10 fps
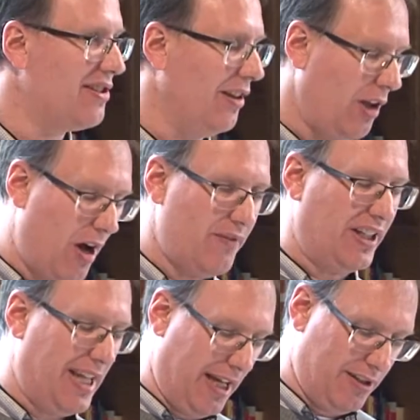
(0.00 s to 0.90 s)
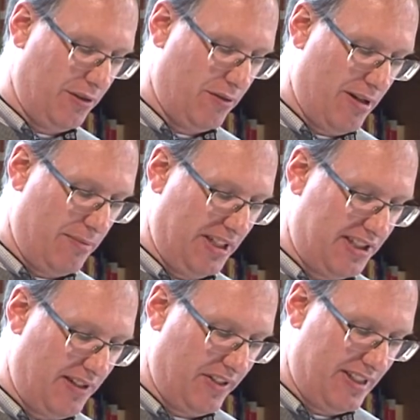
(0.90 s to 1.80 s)
the law of the king in Deuteronomy
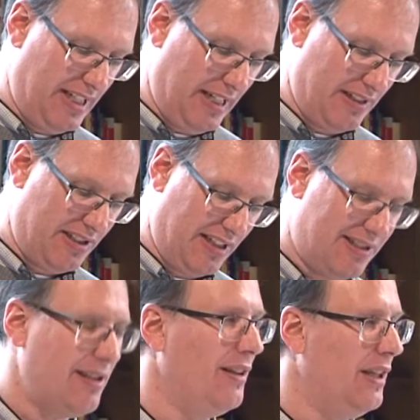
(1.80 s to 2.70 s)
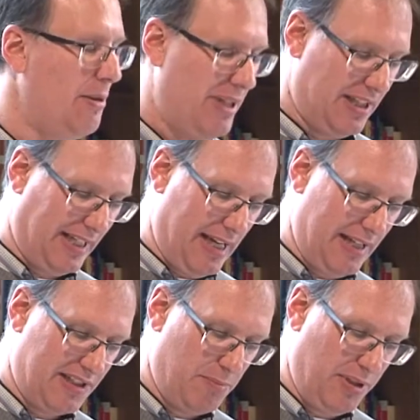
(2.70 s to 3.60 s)
17 seeks to limit the
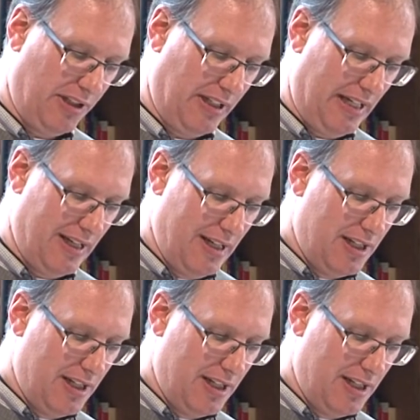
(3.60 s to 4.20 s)
king's ability